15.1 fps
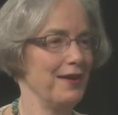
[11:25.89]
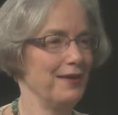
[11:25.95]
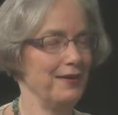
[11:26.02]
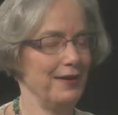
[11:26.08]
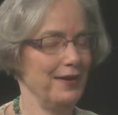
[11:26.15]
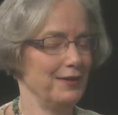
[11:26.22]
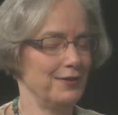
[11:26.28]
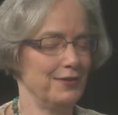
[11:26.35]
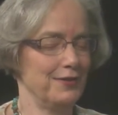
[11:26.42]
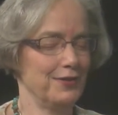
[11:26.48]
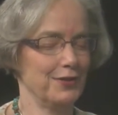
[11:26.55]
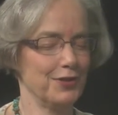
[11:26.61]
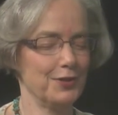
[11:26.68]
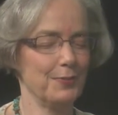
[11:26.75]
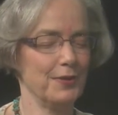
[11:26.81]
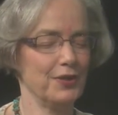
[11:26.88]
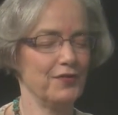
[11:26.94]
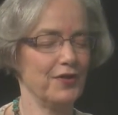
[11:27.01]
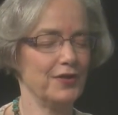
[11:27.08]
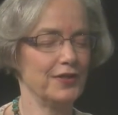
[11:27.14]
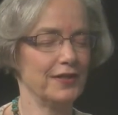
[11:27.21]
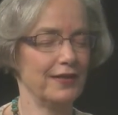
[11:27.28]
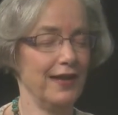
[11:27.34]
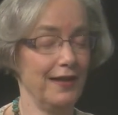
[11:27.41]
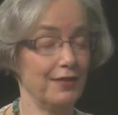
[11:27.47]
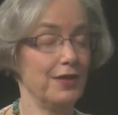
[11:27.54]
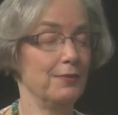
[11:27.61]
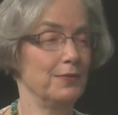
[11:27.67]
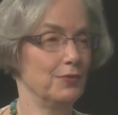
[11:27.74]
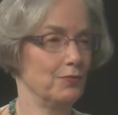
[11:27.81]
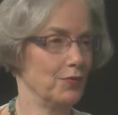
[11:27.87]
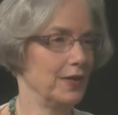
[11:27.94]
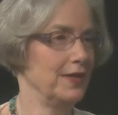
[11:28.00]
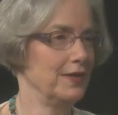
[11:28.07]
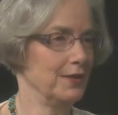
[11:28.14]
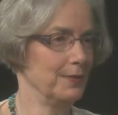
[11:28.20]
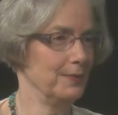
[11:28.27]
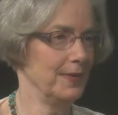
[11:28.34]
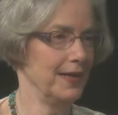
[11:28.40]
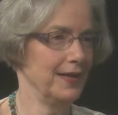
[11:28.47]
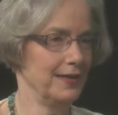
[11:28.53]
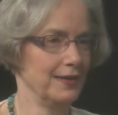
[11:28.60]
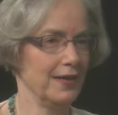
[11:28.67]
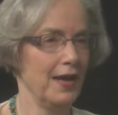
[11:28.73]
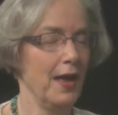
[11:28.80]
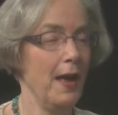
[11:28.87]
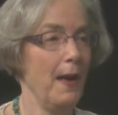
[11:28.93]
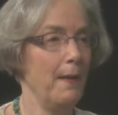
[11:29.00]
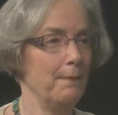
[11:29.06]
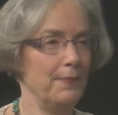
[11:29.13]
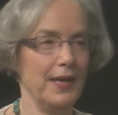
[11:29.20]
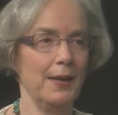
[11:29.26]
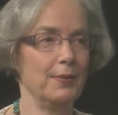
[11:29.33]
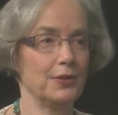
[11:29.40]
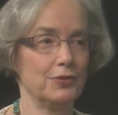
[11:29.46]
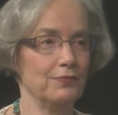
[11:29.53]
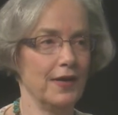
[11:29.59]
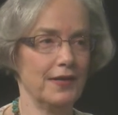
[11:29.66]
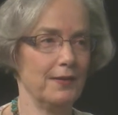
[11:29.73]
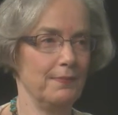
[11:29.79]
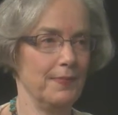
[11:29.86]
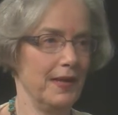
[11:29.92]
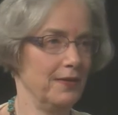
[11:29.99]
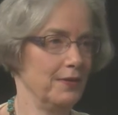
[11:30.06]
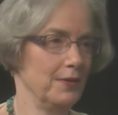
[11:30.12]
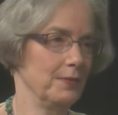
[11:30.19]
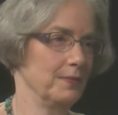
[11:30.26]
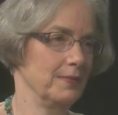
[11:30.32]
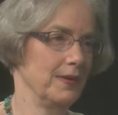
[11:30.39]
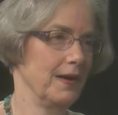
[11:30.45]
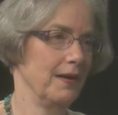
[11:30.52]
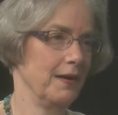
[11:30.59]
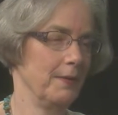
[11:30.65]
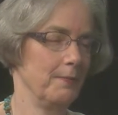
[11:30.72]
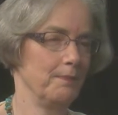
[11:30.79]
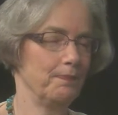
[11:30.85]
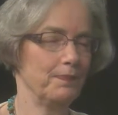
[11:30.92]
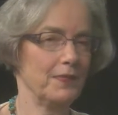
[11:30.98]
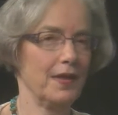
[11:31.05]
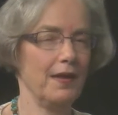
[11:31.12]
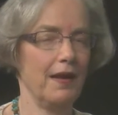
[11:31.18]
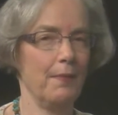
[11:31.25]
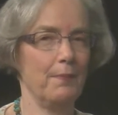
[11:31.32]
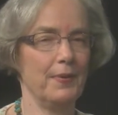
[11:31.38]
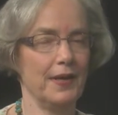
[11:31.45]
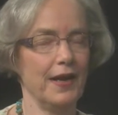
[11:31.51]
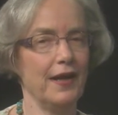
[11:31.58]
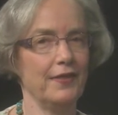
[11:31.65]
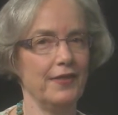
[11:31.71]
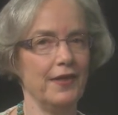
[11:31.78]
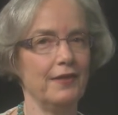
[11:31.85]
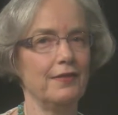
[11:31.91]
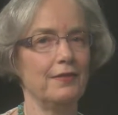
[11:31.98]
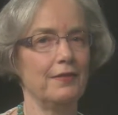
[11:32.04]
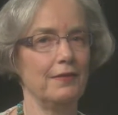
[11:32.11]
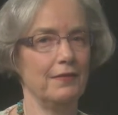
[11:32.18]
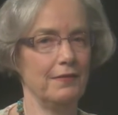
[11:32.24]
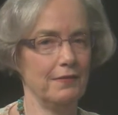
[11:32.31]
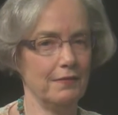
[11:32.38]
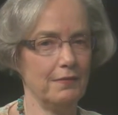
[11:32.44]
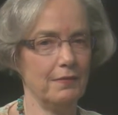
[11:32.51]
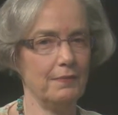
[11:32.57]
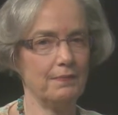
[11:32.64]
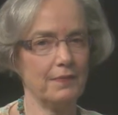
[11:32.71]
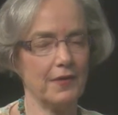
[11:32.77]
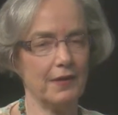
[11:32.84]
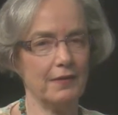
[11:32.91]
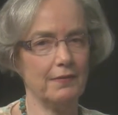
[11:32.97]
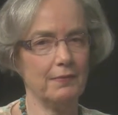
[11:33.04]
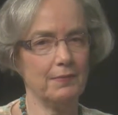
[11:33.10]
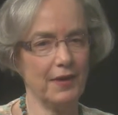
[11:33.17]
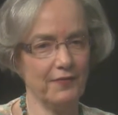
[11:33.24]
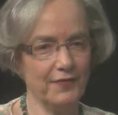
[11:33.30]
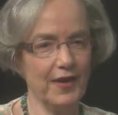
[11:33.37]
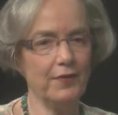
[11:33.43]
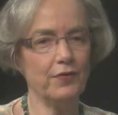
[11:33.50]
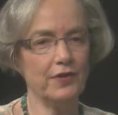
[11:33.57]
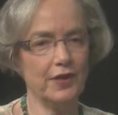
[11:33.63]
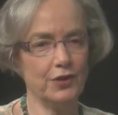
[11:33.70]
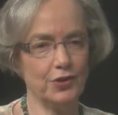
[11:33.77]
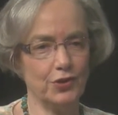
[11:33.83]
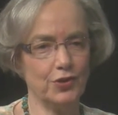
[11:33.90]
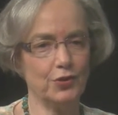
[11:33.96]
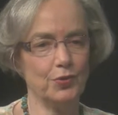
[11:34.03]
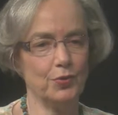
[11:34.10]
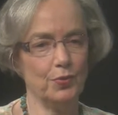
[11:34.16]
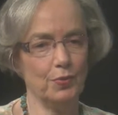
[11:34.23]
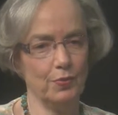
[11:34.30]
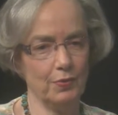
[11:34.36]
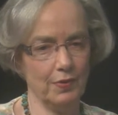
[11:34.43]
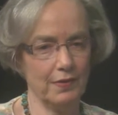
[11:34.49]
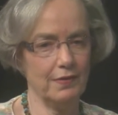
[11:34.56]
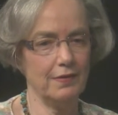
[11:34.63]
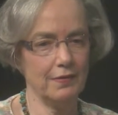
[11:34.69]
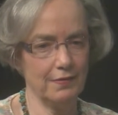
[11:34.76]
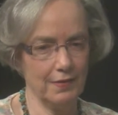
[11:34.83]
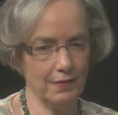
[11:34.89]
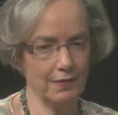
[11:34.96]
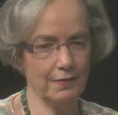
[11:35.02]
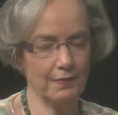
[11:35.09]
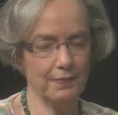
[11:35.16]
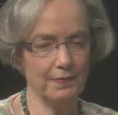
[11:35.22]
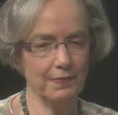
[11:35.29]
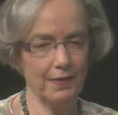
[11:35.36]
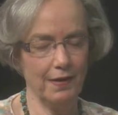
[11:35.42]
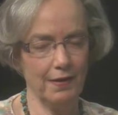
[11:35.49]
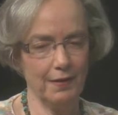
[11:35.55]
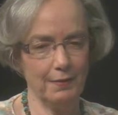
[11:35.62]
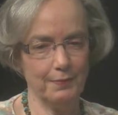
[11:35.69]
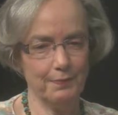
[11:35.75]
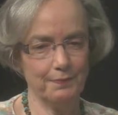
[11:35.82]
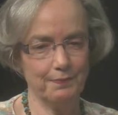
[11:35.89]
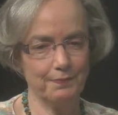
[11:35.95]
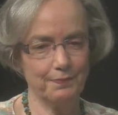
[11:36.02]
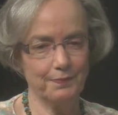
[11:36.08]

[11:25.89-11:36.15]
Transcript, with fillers: it's just so much fun to get them and read them and be able to recommend them. Um, but I think my favorite thing to do with the um,